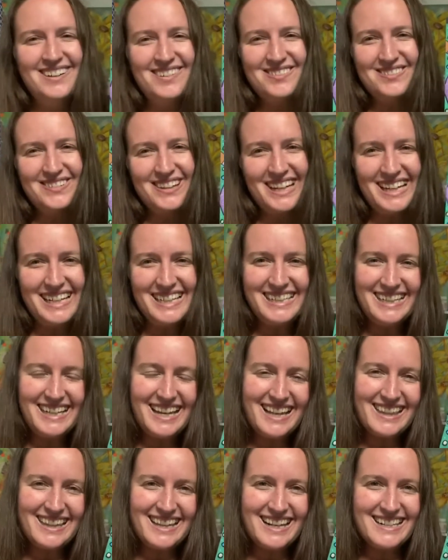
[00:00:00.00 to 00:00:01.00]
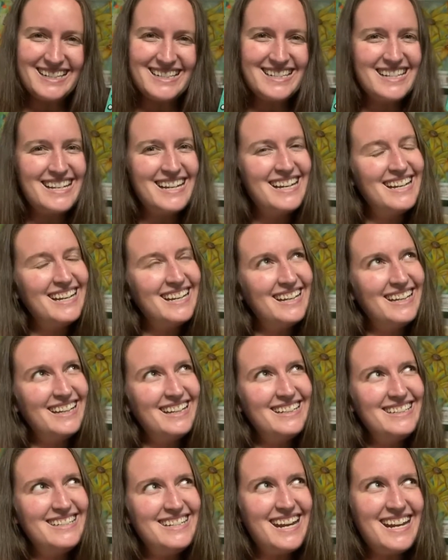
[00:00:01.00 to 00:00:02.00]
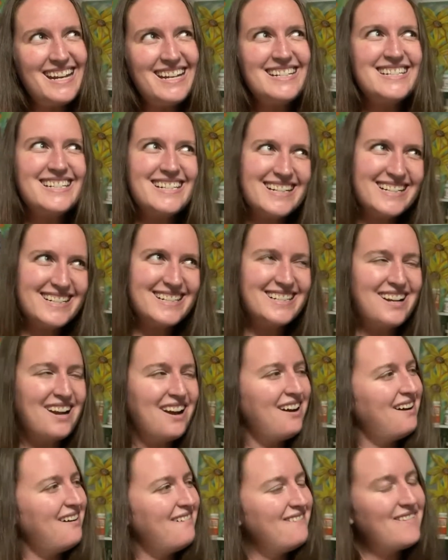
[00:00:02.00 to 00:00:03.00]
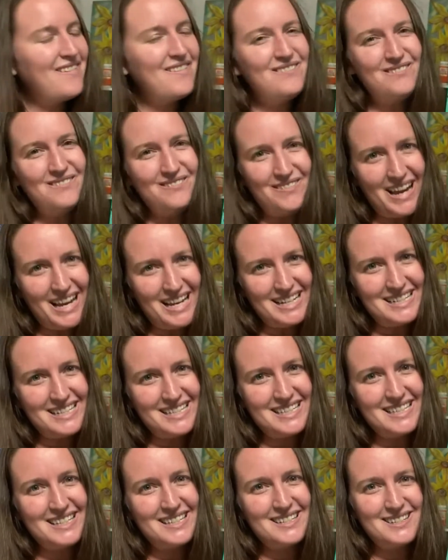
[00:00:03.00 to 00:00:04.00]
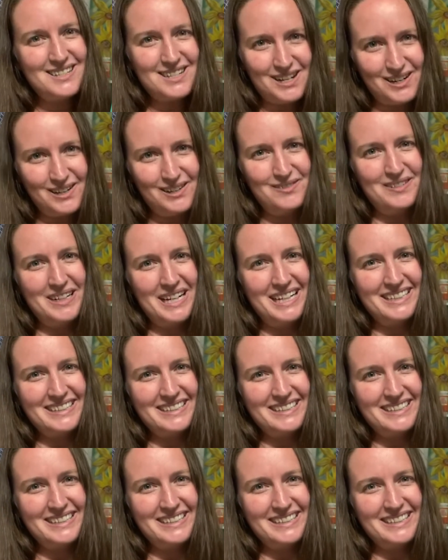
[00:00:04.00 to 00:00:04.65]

But yeah, that's day 6 of facetober.